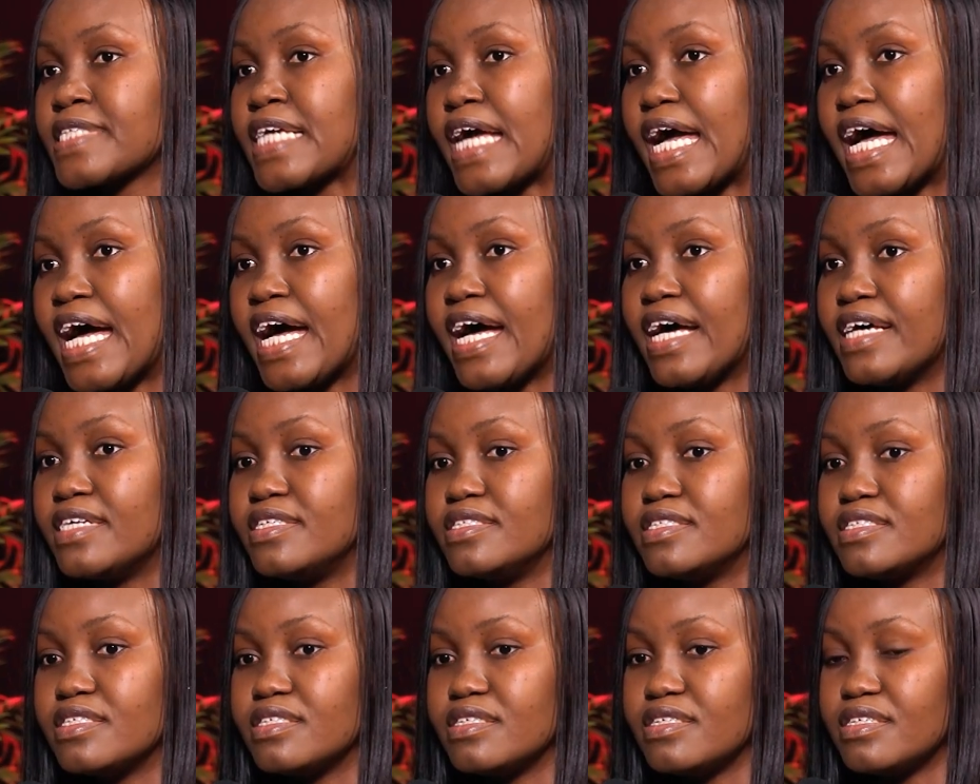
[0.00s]

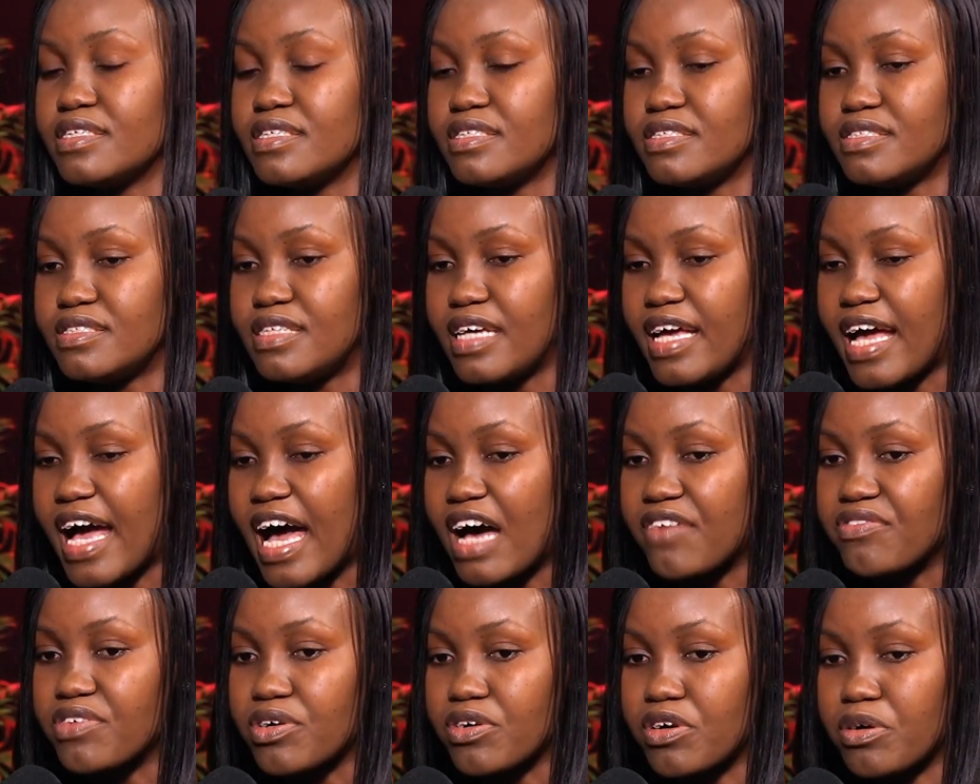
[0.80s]
and they
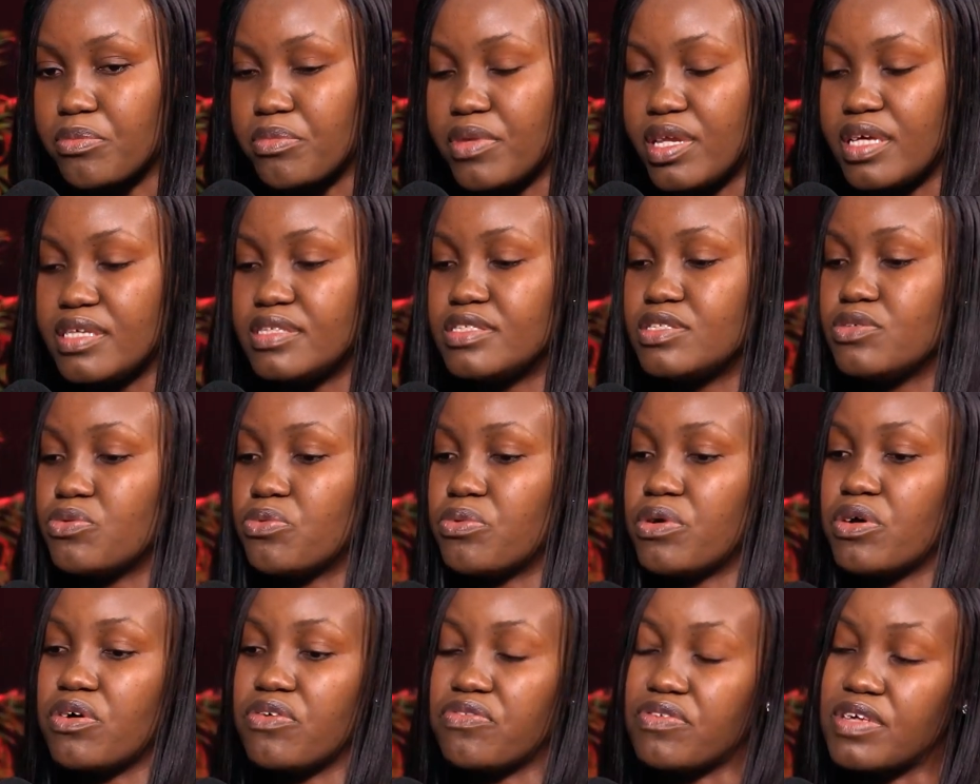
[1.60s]
have a community
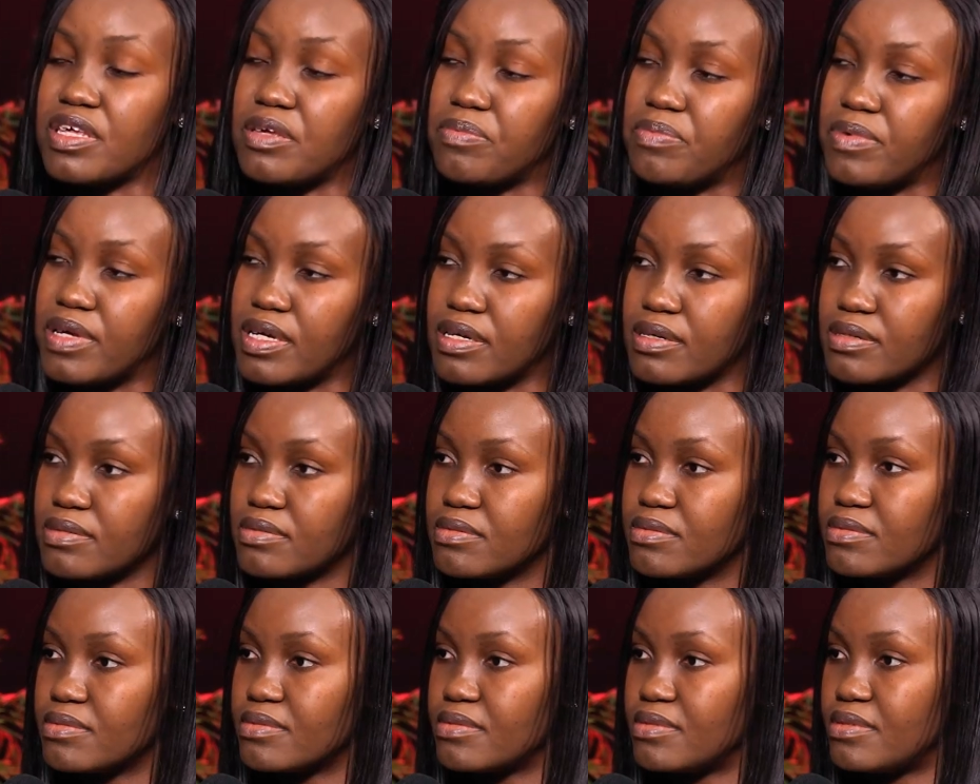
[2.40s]
way of keeping
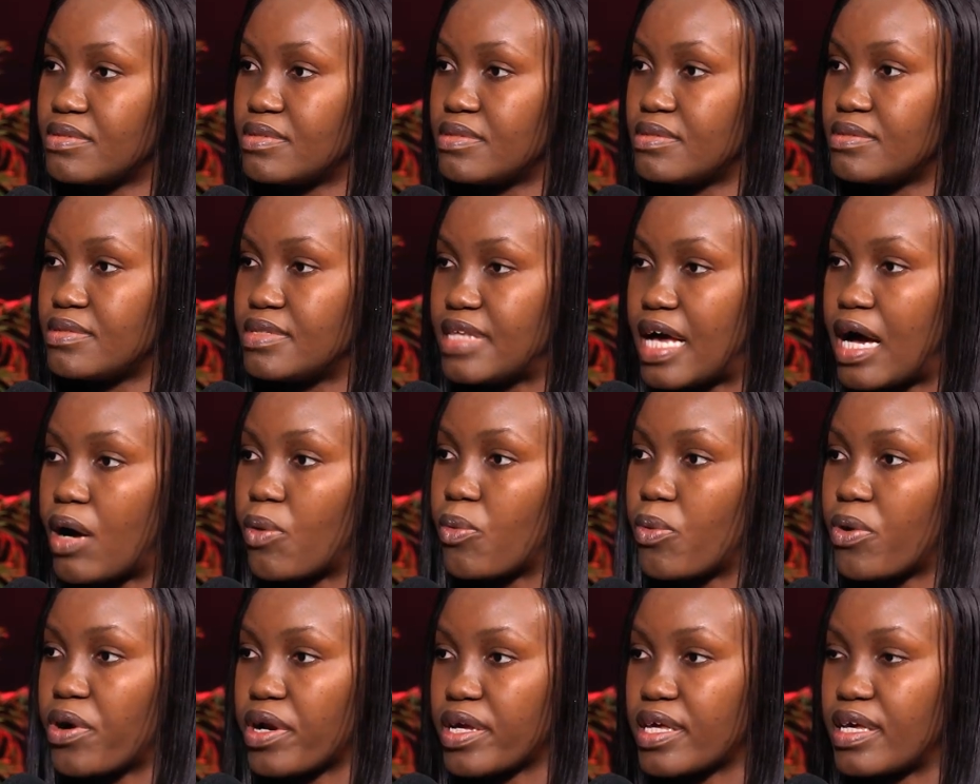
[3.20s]
that
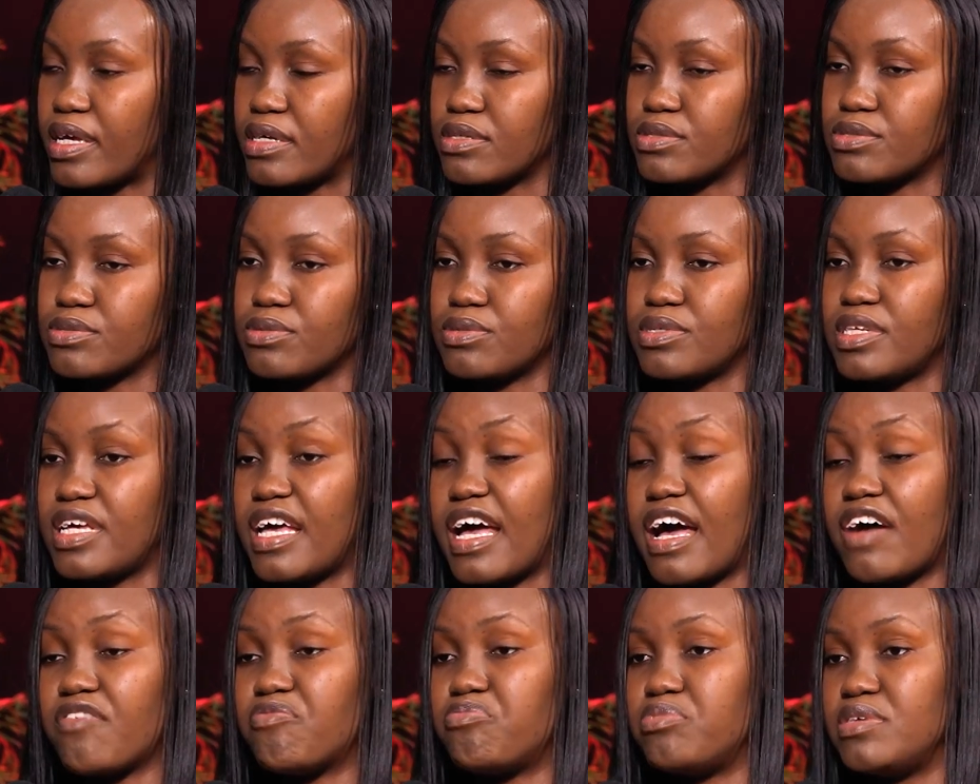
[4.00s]
working. So they
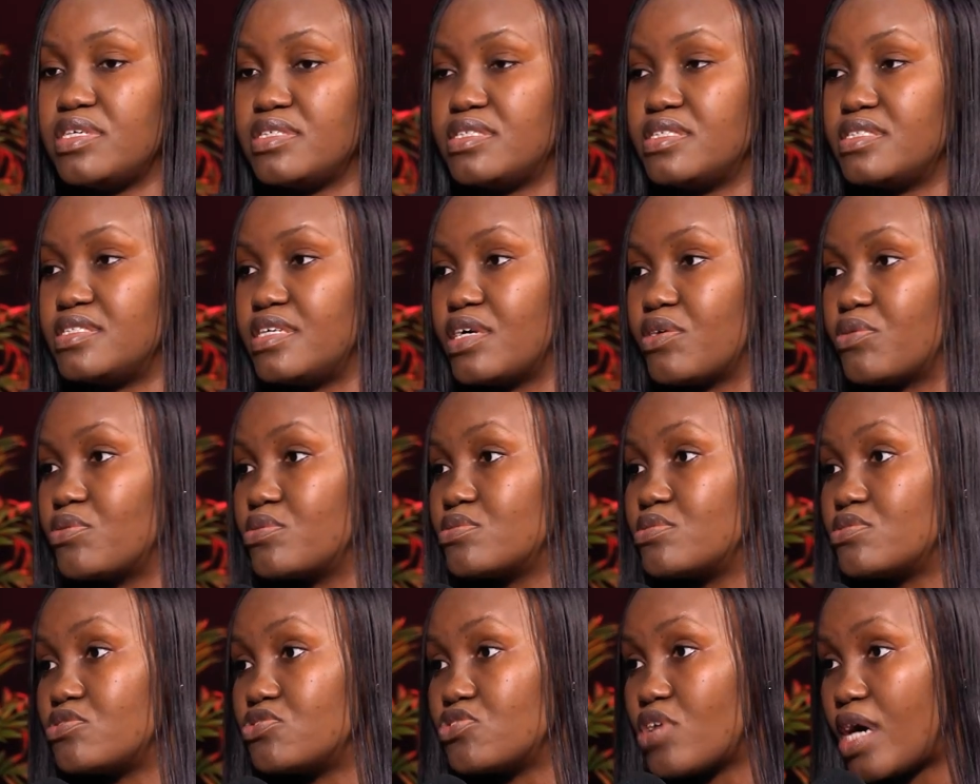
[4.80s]
have places they go
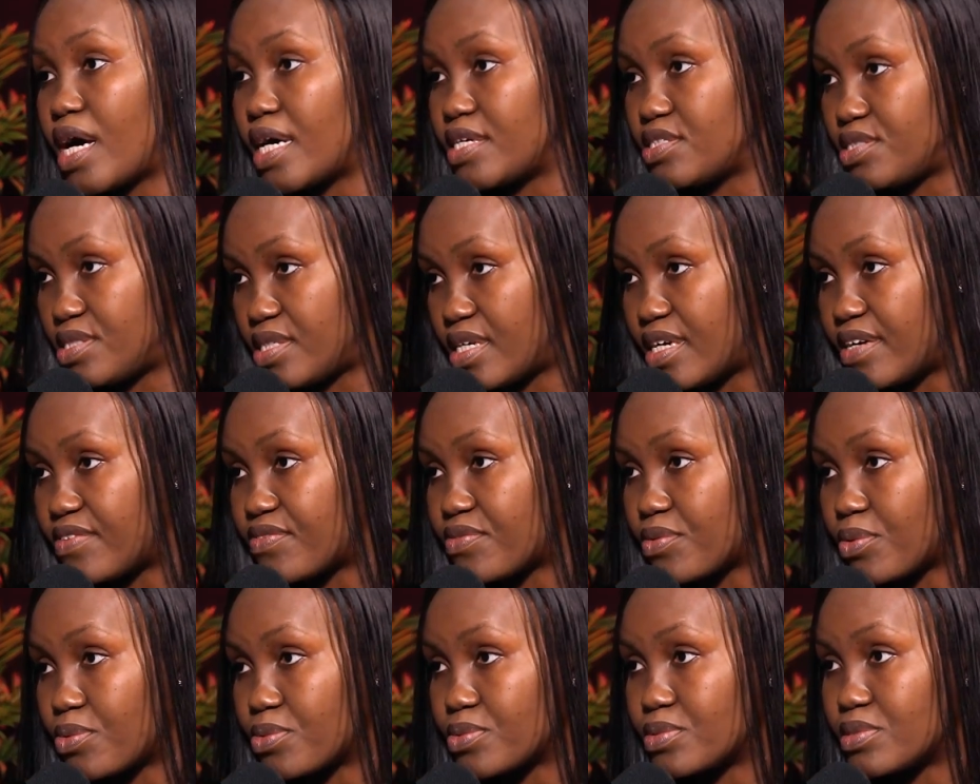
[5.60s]
to charge their
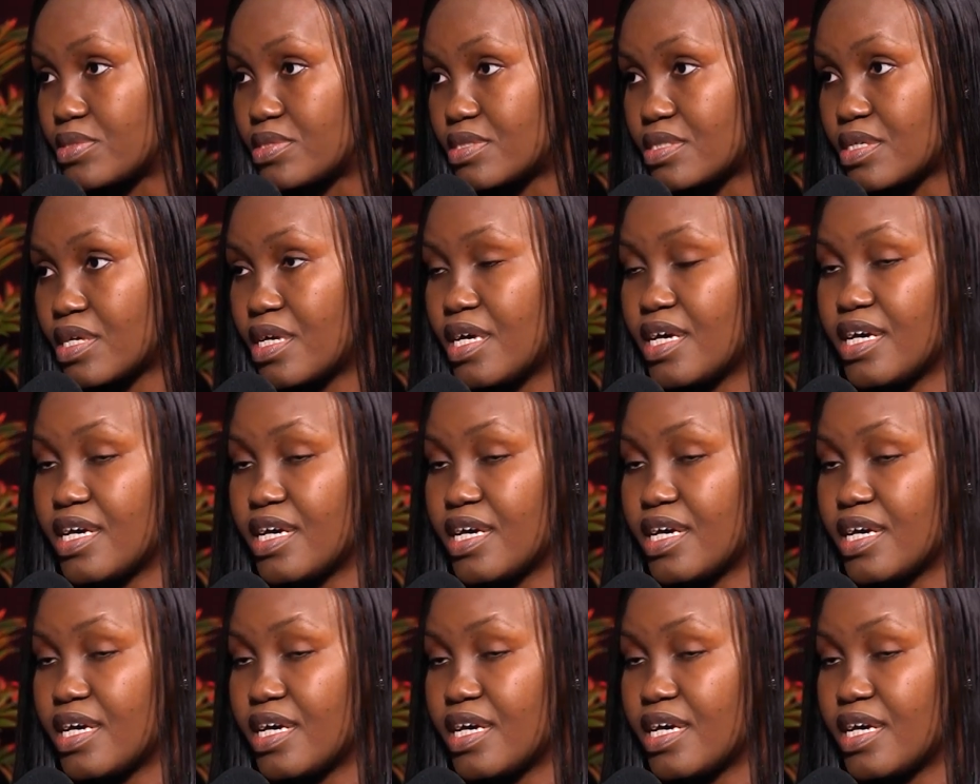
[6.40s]
phones.